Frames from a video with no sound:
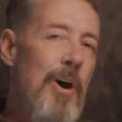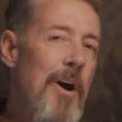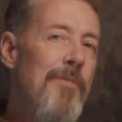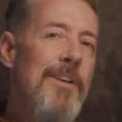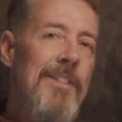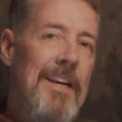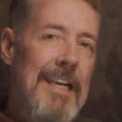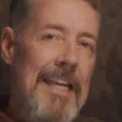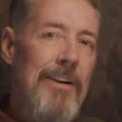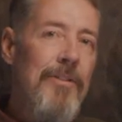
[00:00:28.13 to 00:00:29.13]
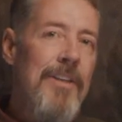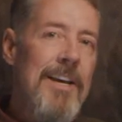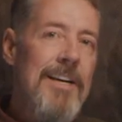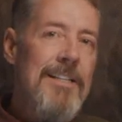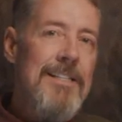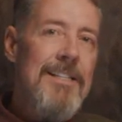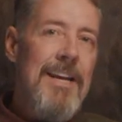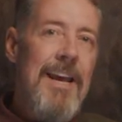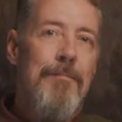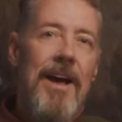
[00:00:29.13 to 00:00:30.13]
often the little things
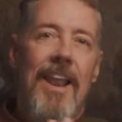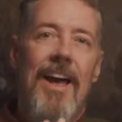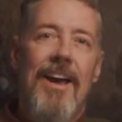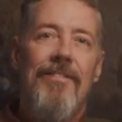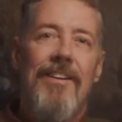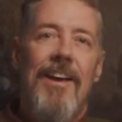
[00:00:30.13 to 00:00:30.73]
in my life